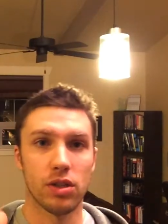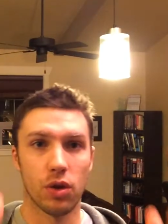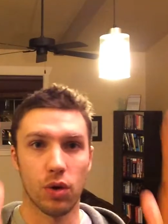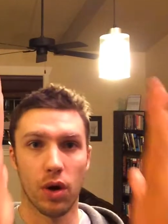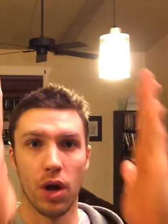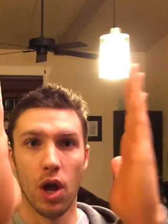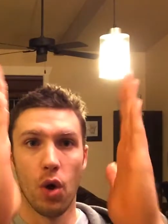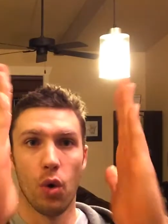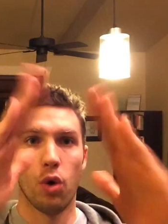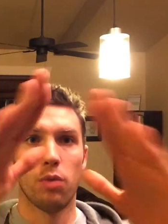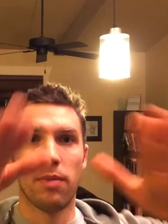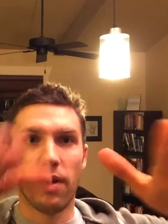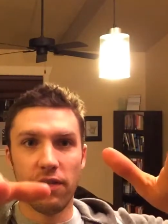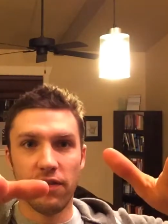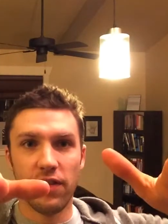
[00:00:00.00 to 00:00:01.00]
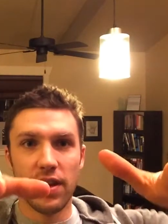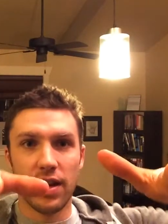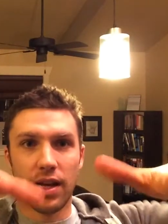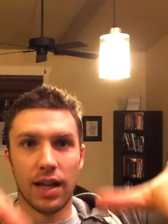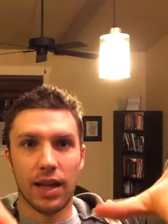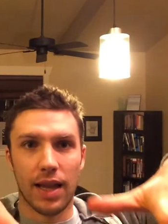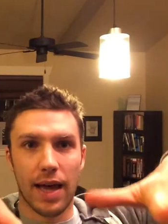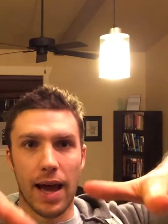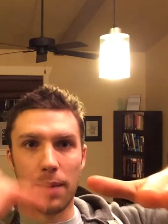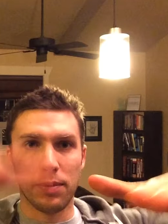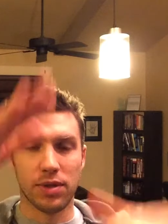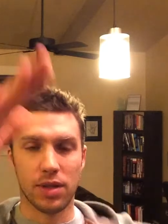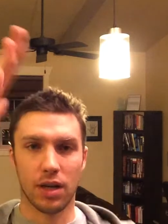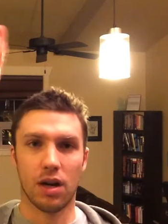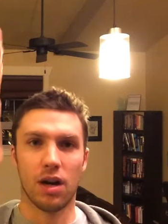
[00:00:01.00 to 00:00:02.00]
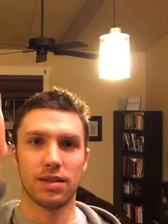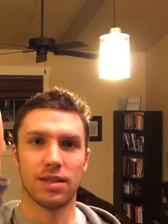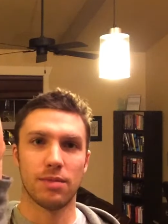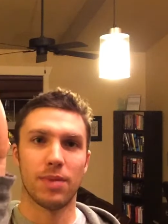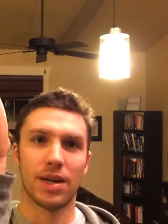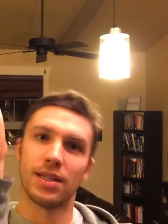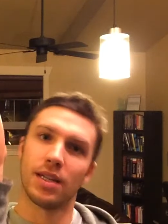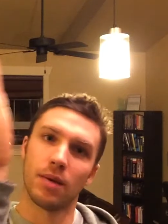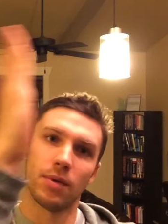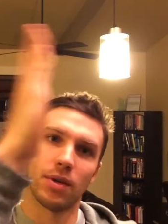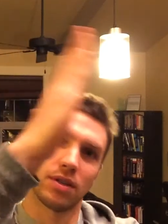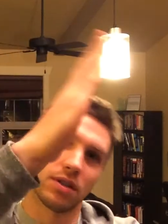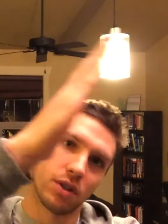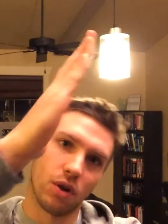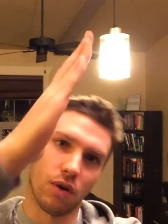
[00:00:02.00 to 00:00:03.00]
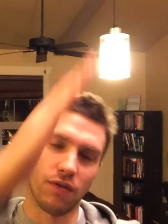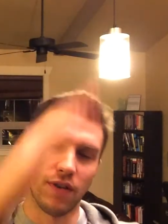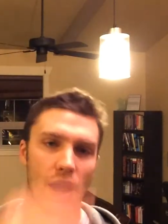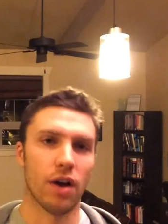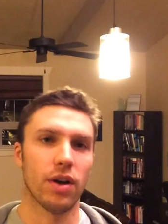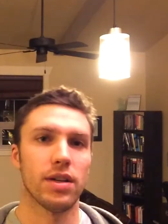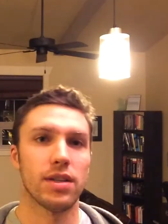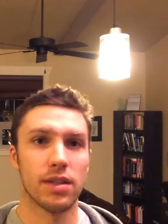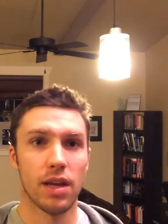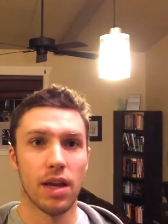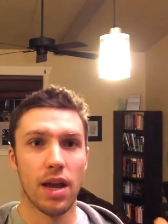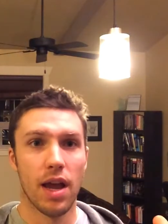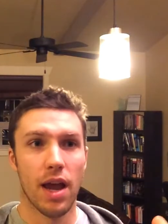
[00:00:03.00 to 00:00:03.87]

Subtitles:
So when my feet collapse, that causes my tibias to go valgus,